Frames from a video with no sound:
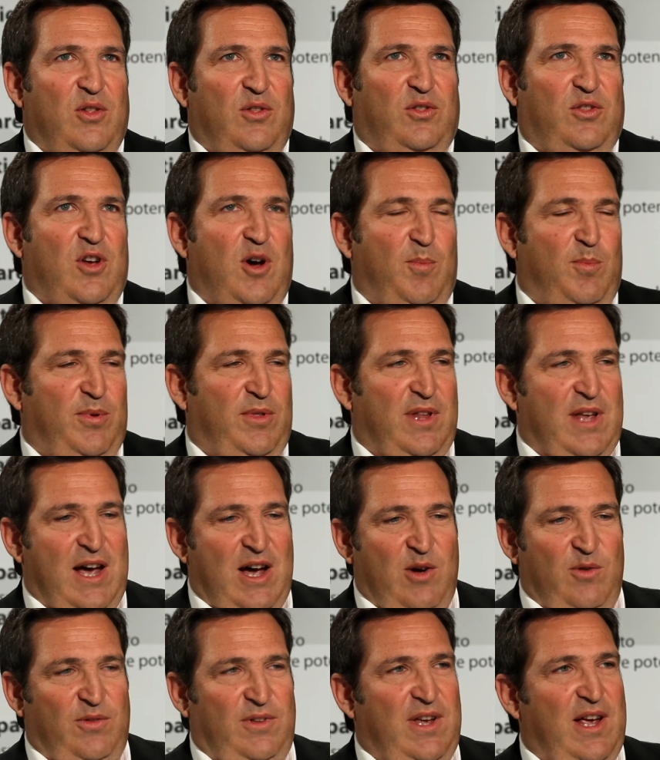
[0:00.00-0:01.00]

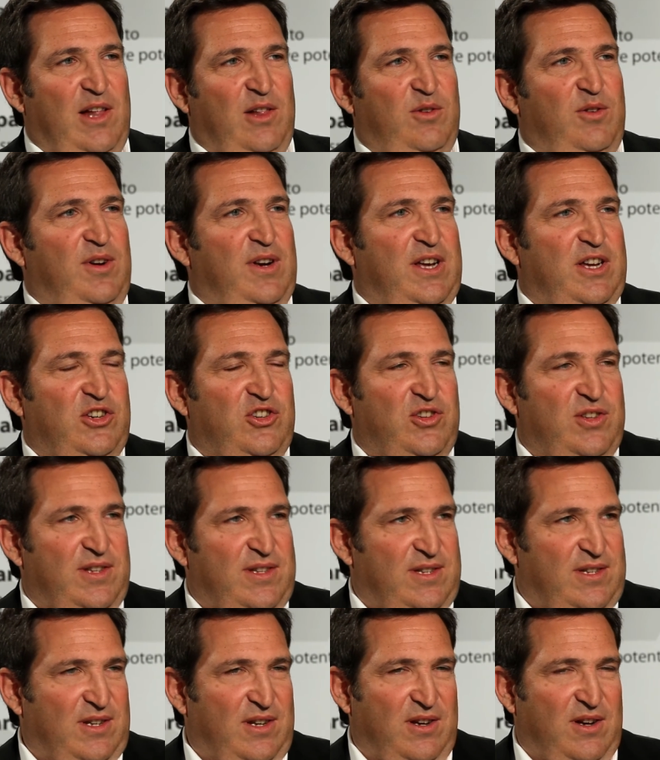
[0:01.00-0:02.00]
top-down
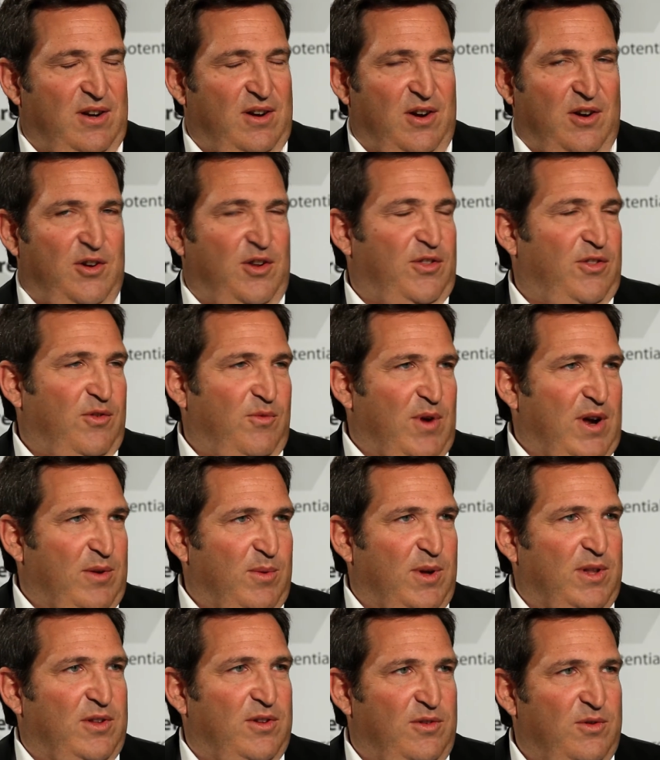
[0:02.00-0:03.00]
calculations are not the right
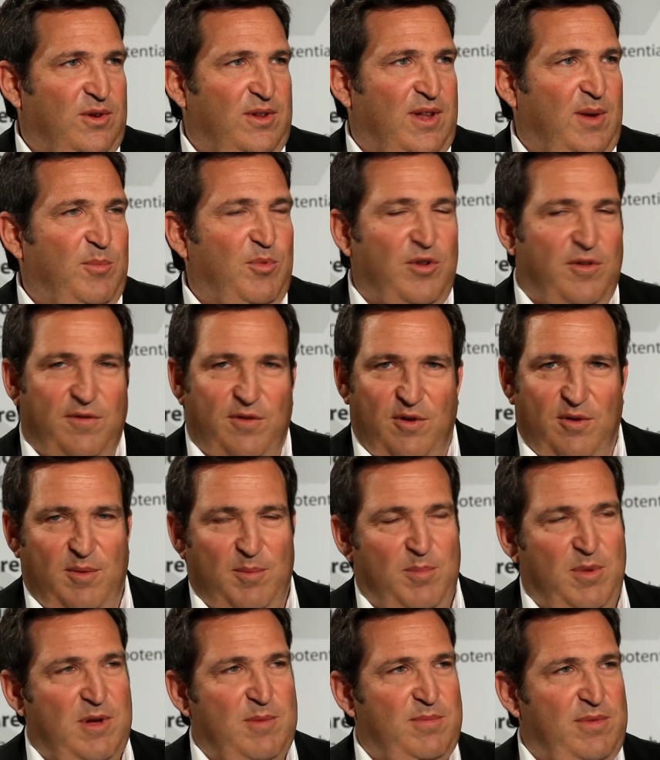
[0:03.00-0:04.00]
way to do it. I prefer when
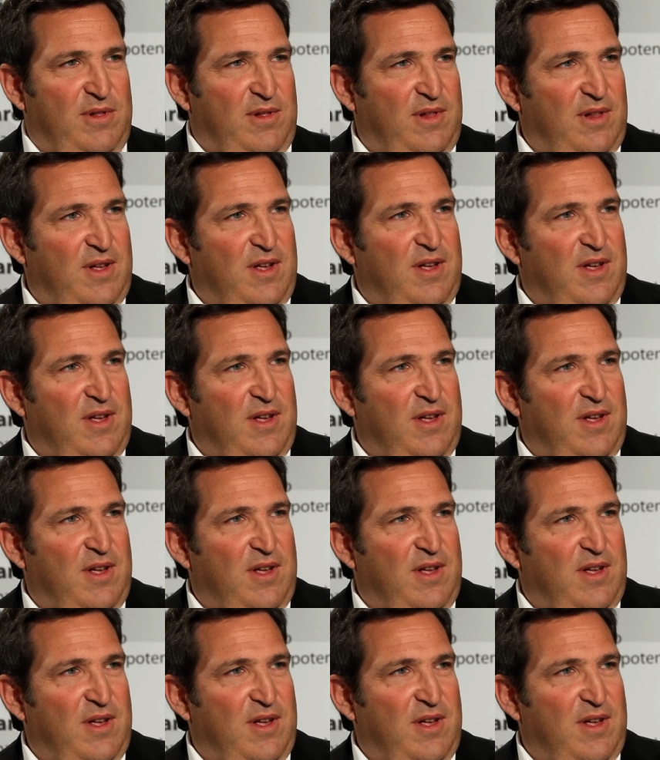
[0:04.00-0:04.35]
people